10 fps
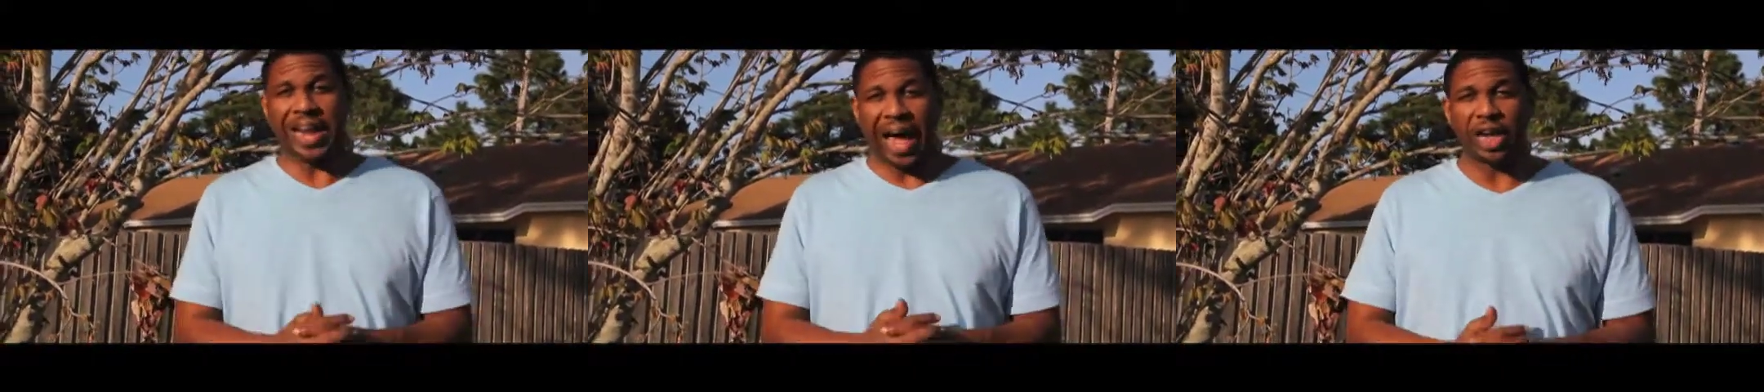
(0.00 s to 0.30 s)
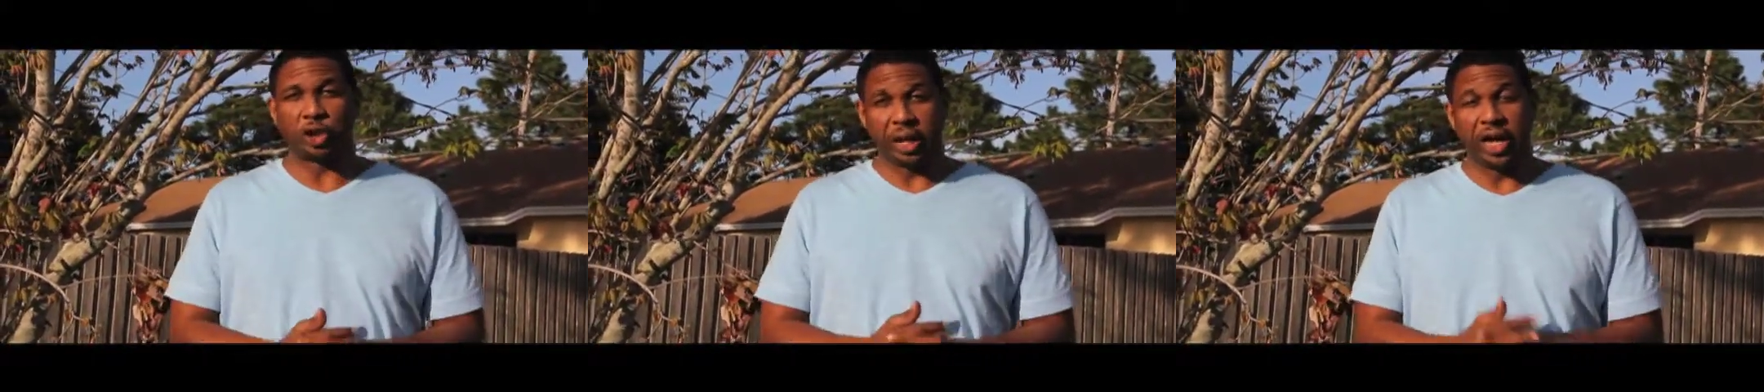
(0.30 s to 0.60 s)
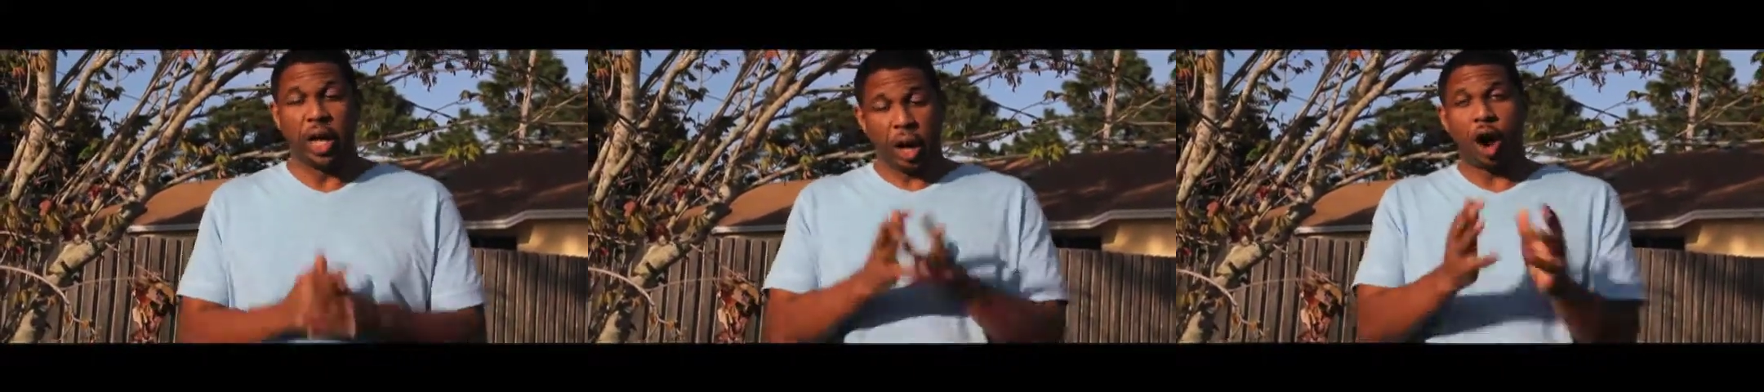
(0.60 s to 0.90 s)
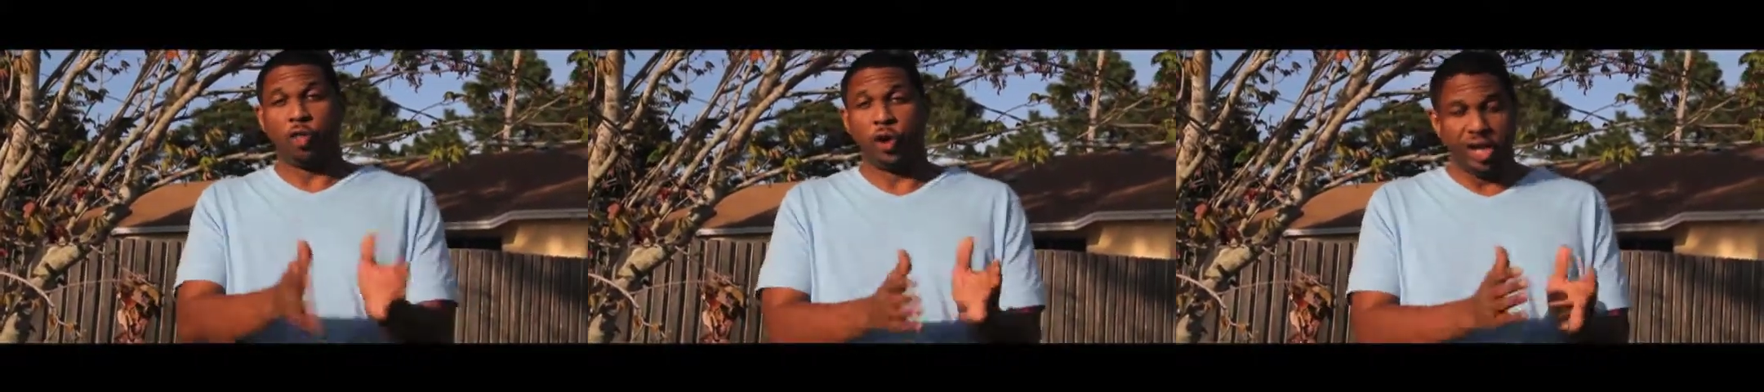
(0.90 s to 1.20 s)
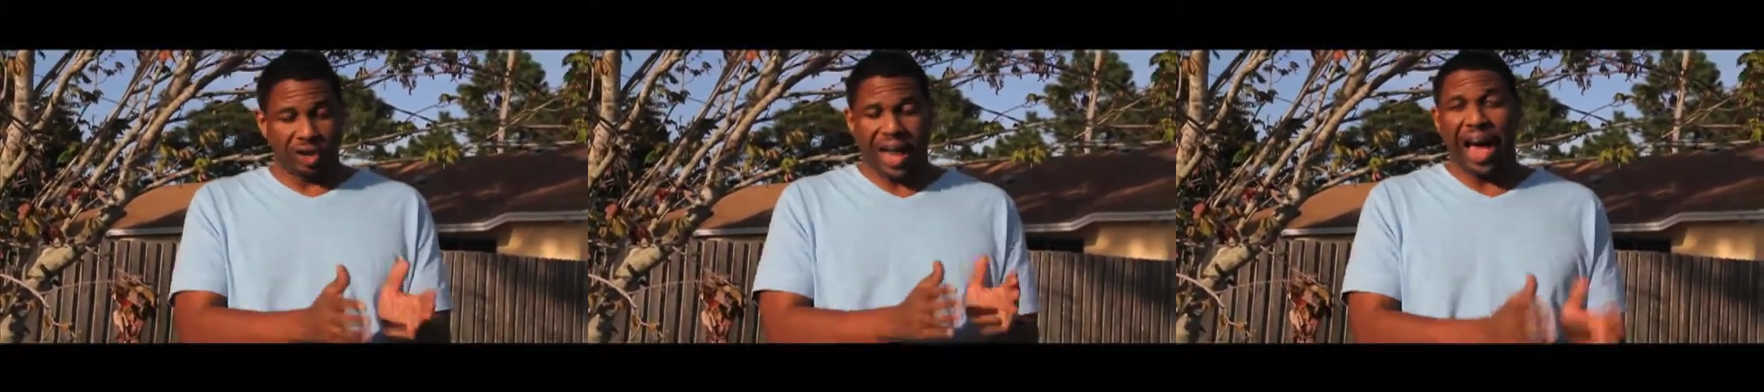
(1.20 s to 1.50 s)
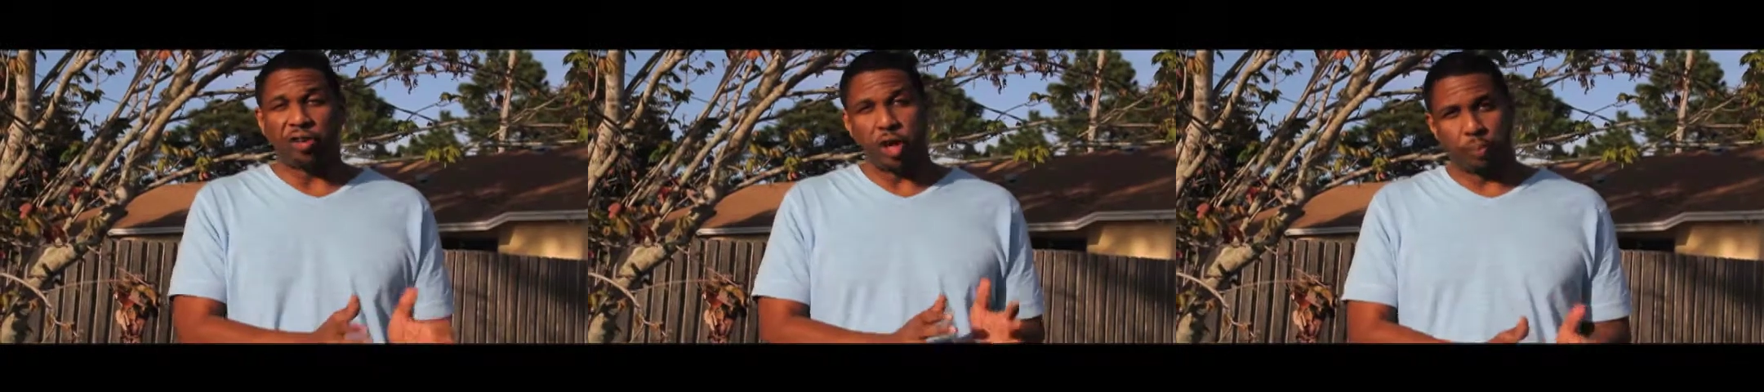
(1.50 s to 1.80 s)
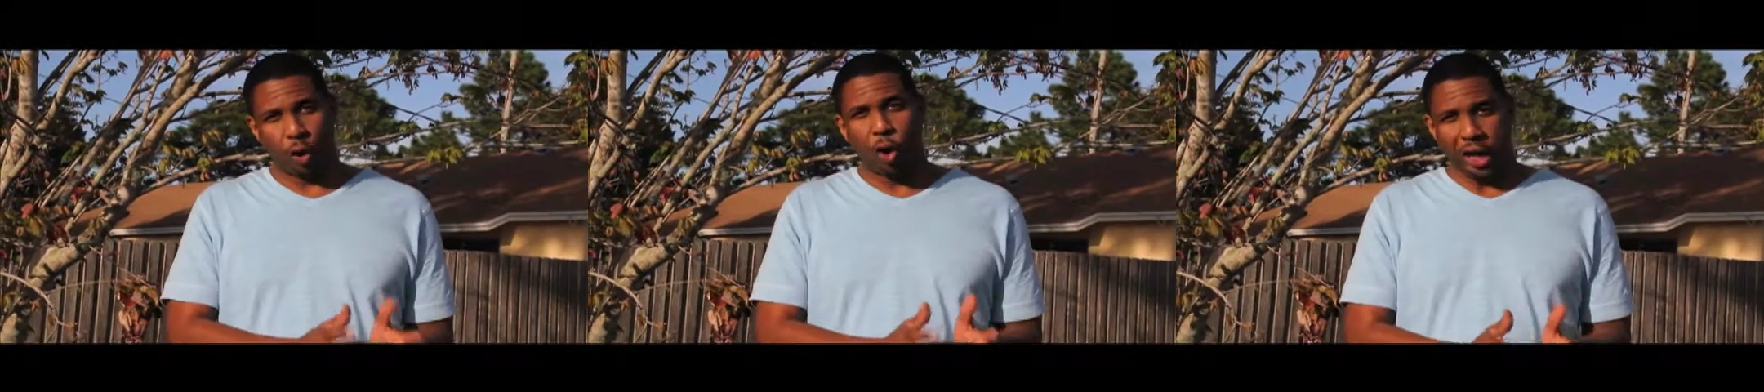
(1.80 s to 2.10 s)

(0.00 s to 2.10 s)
actually, although he's a NASA employee.